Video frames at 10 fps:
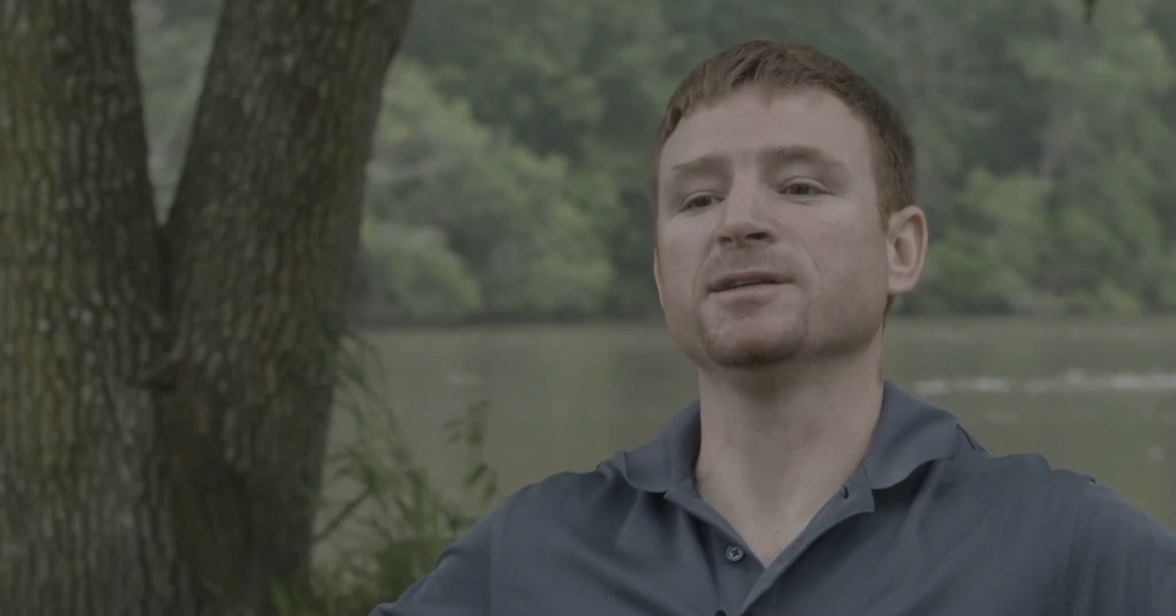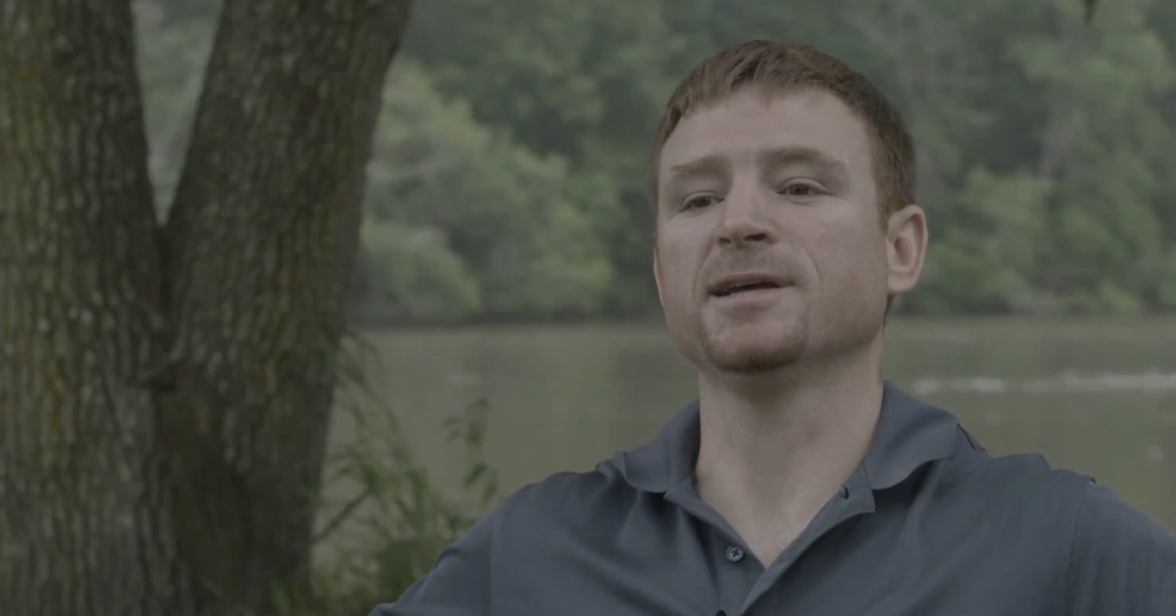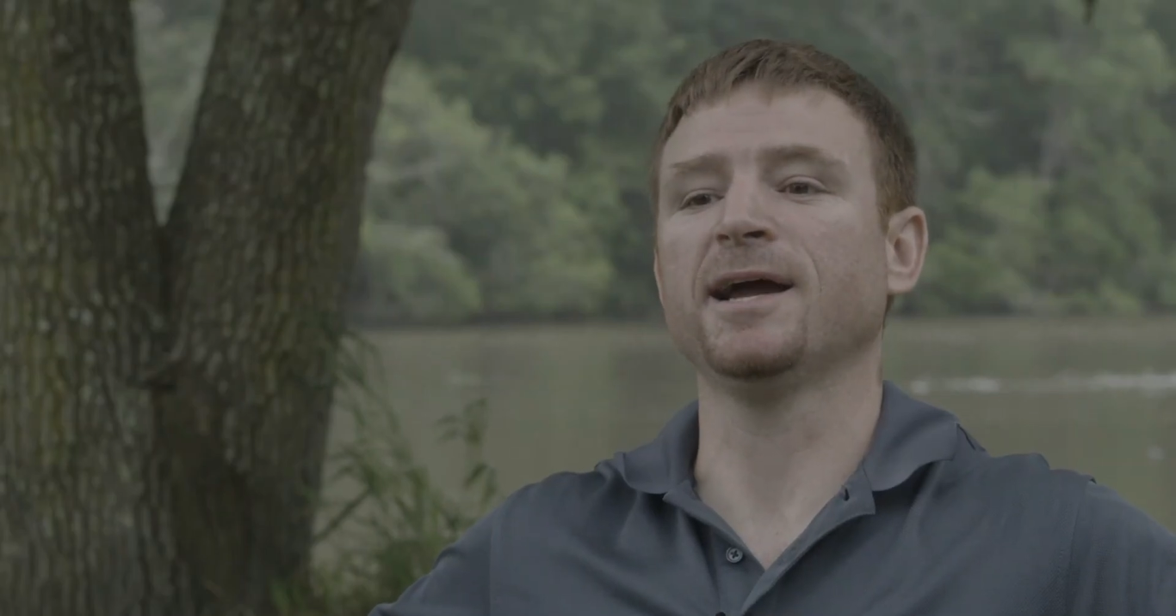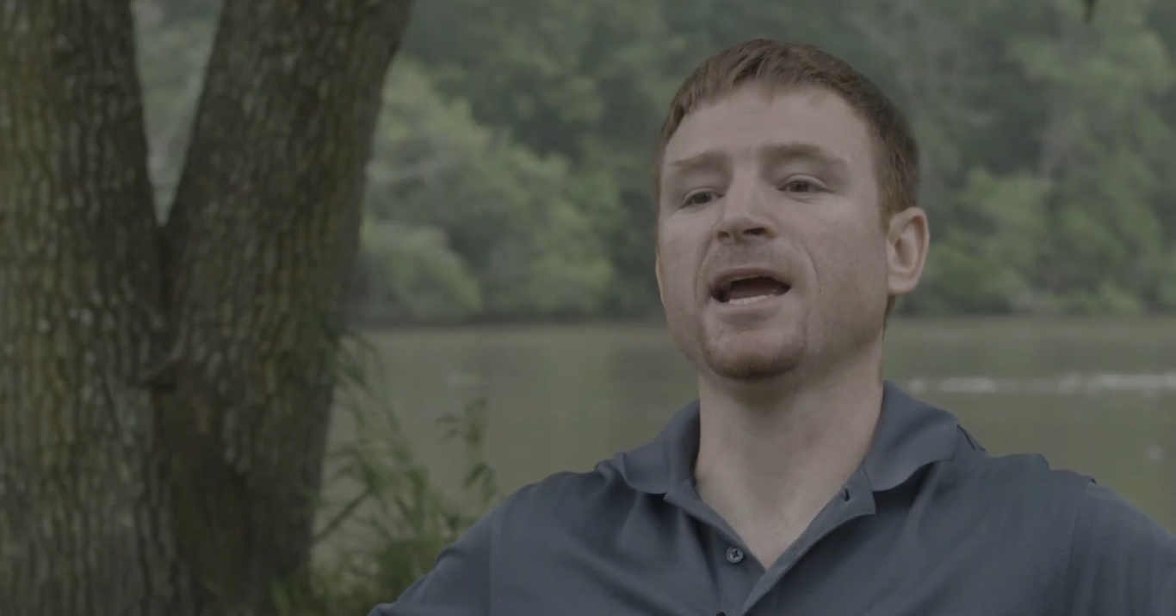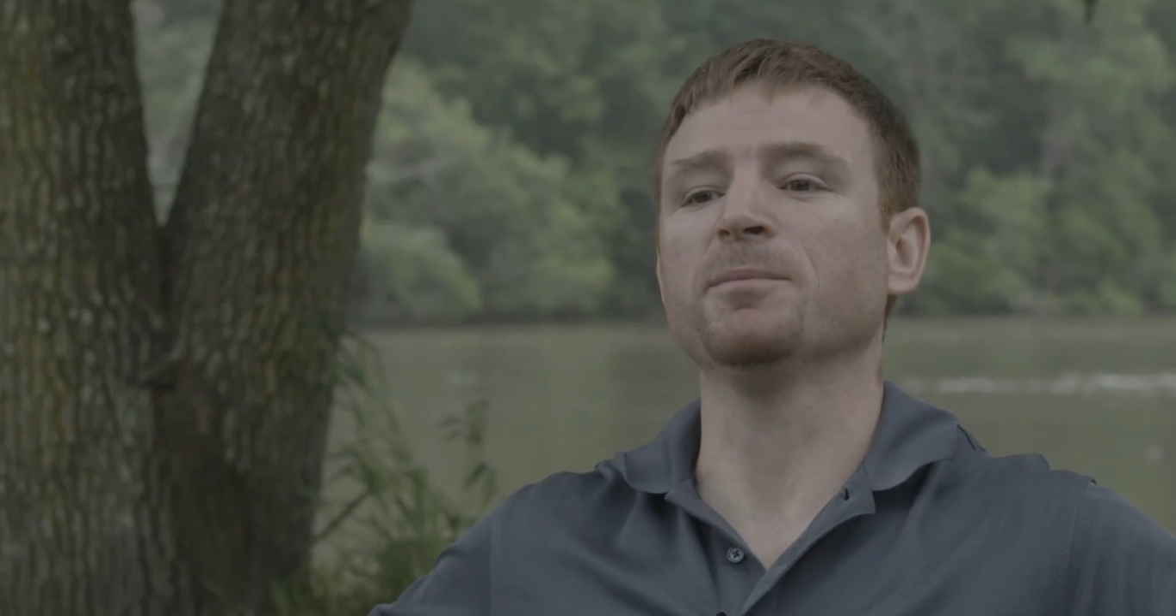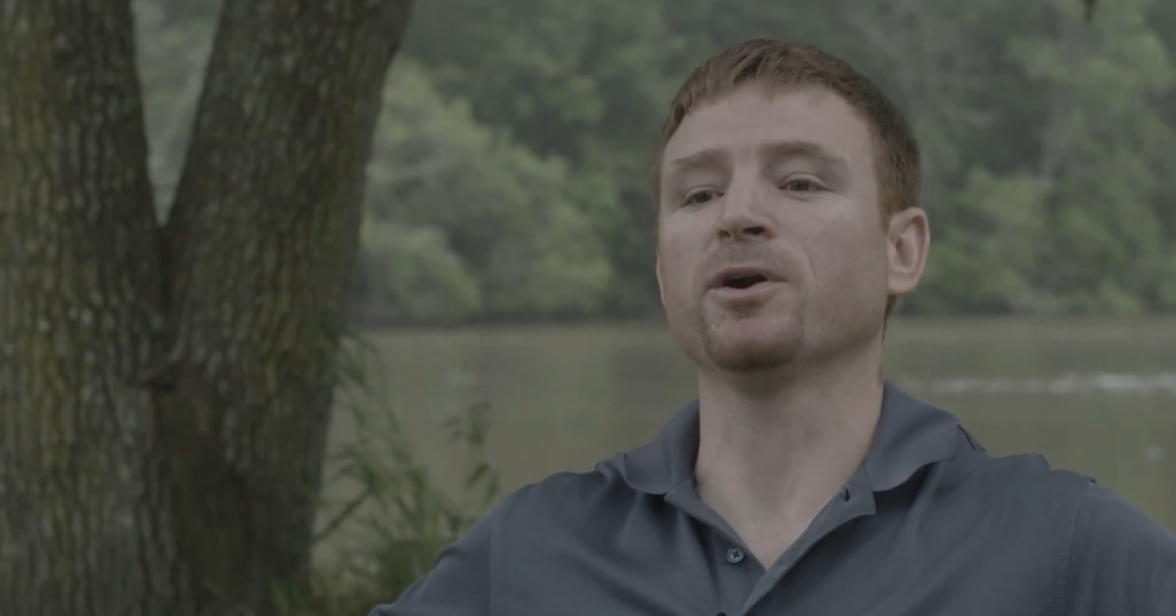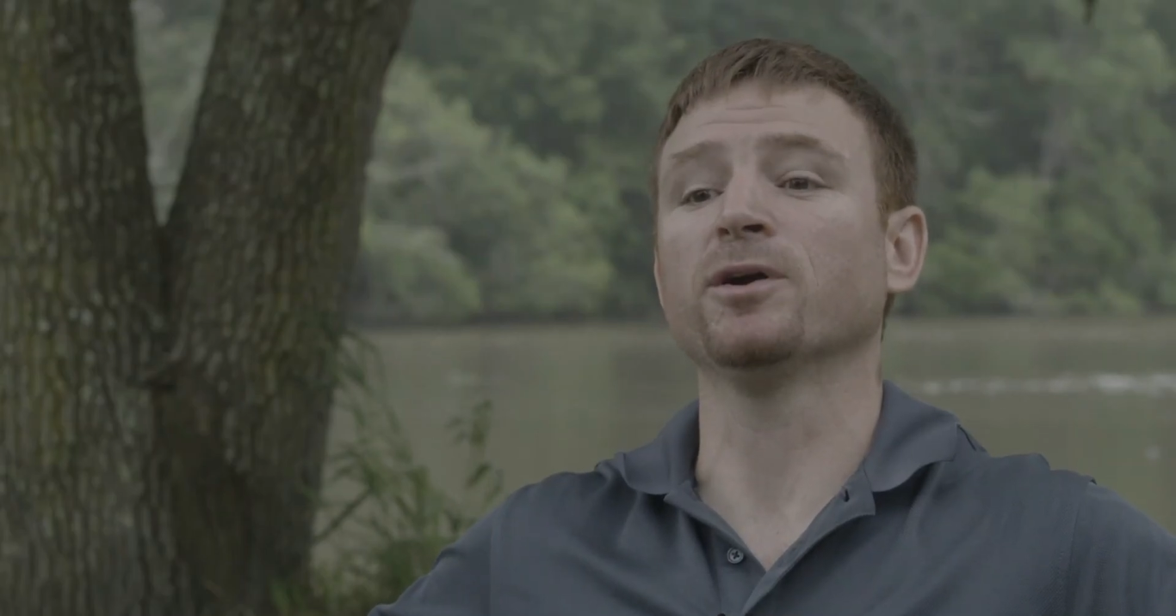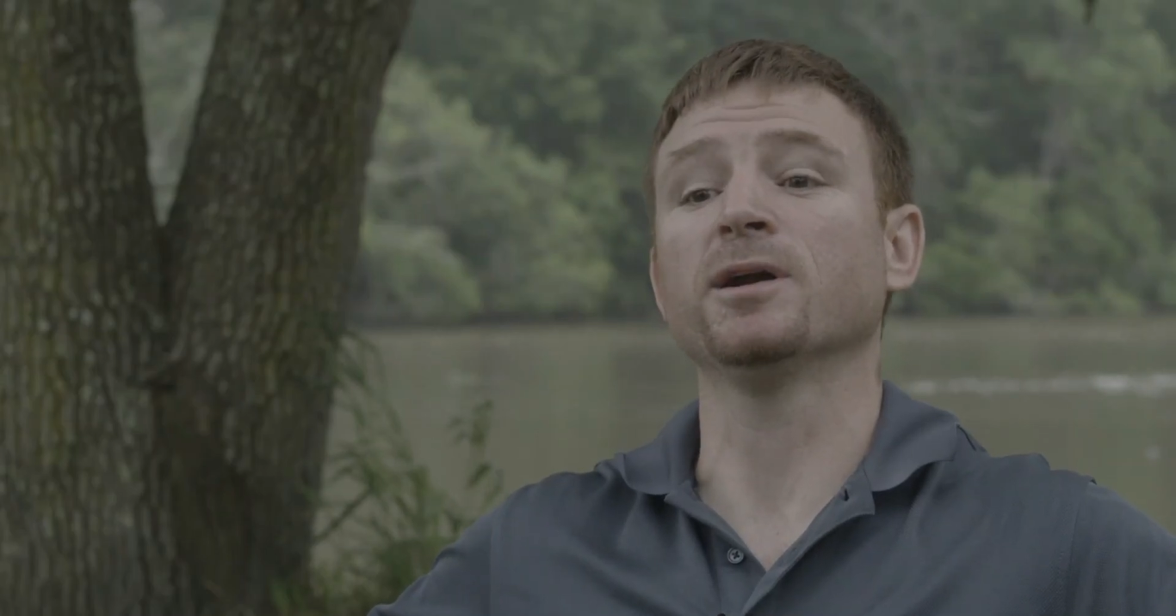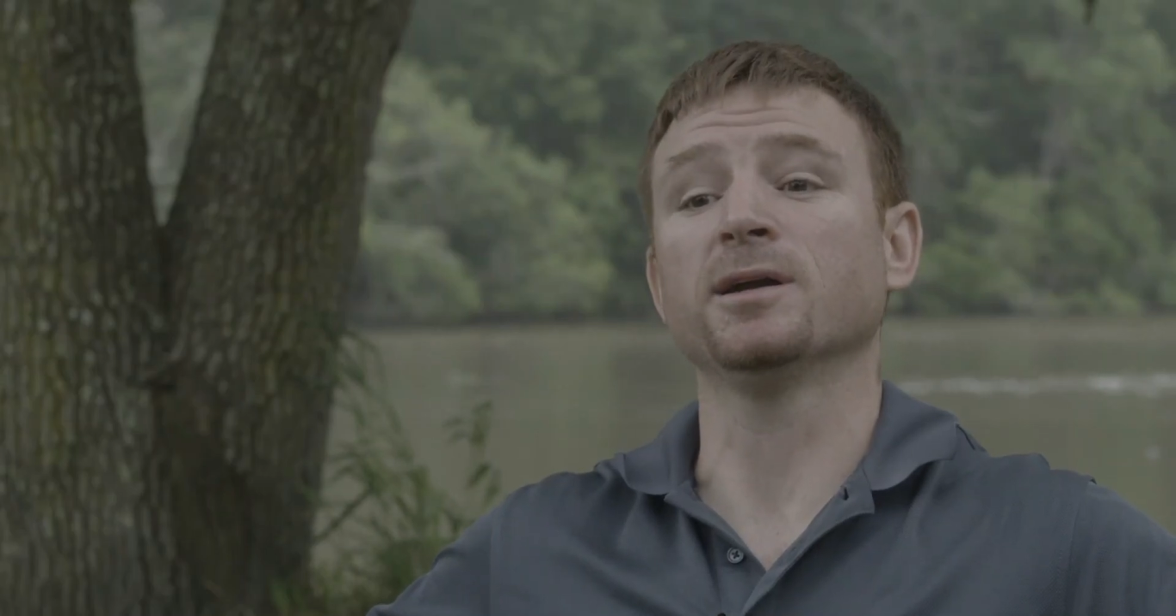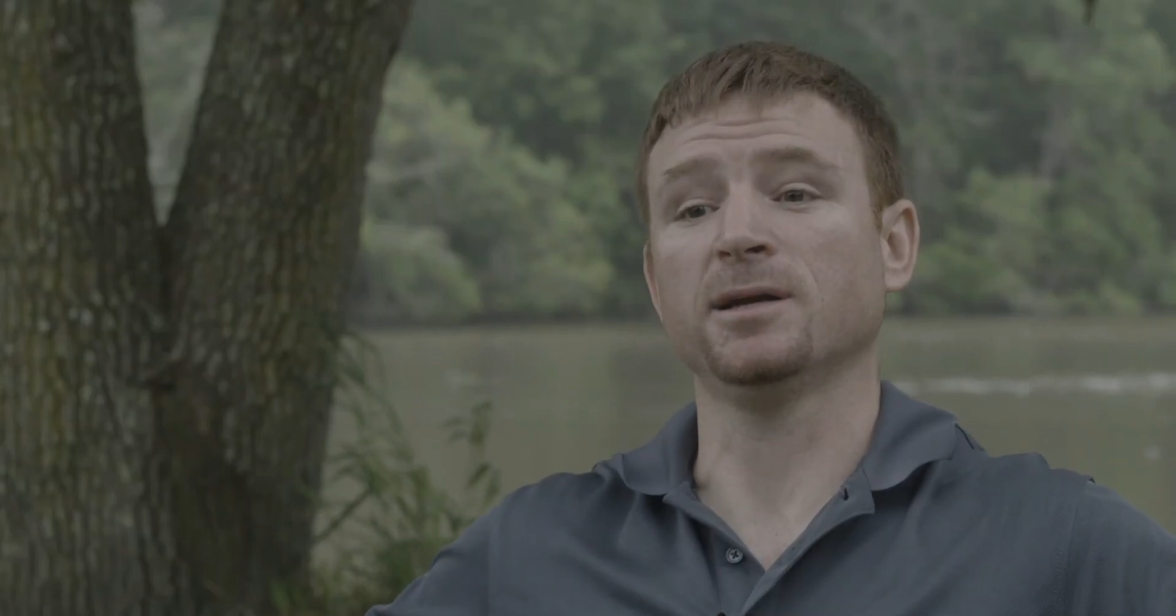in diameter